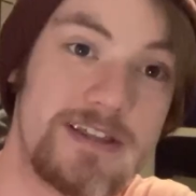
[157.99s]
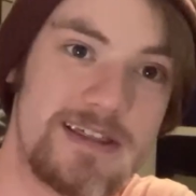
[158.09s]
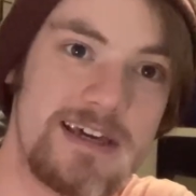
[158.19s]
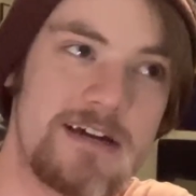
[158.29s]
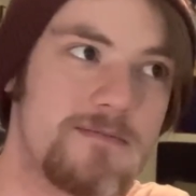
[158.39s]
the
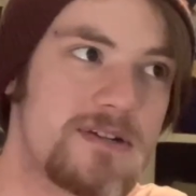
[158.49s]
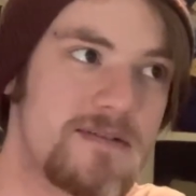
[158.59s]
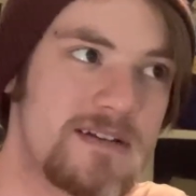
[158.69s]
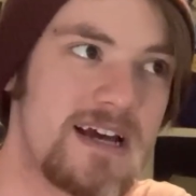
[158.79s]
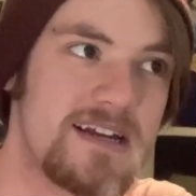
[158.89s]
themes
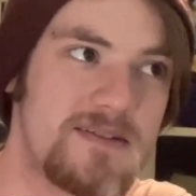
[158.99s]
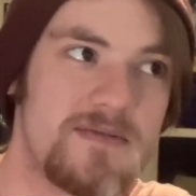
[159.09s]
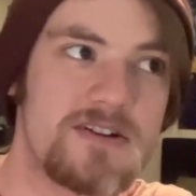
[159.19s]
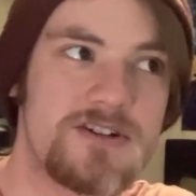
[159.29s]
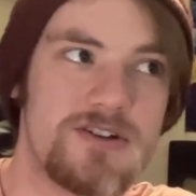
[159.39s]
of science
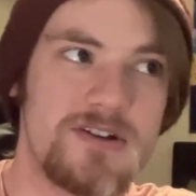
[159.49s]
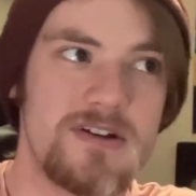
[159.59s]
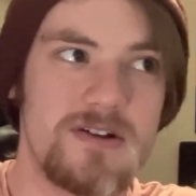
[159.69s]
fiction.